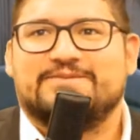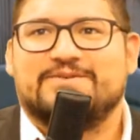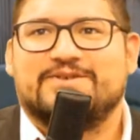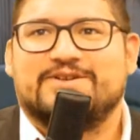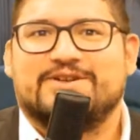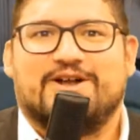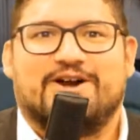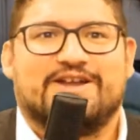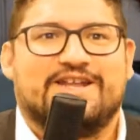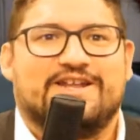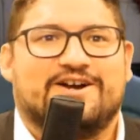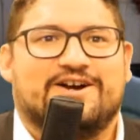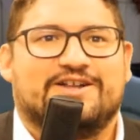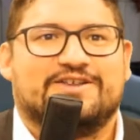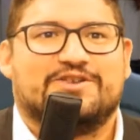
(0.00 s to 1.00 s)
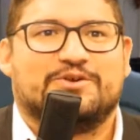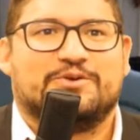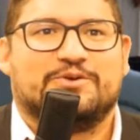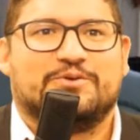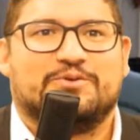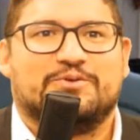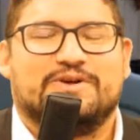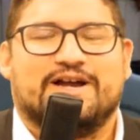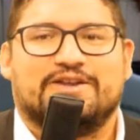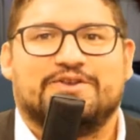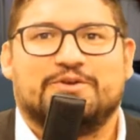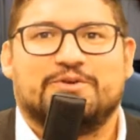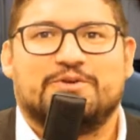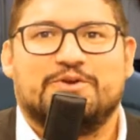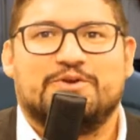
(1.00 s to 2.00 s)
logging on through
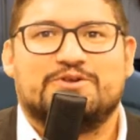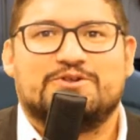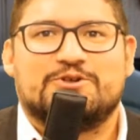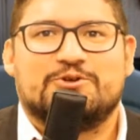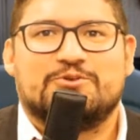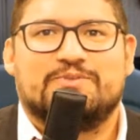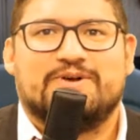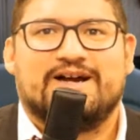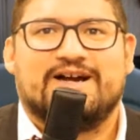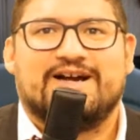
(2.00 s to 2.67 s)
YouTube.